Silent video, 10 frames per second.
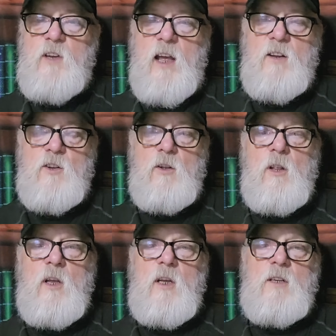Daniel.
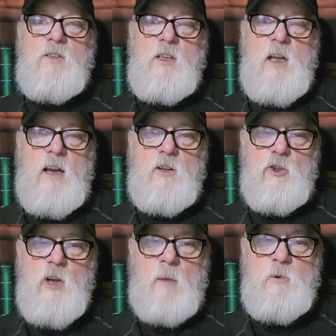See Daniel
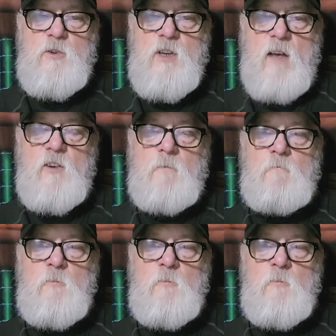chapter 7.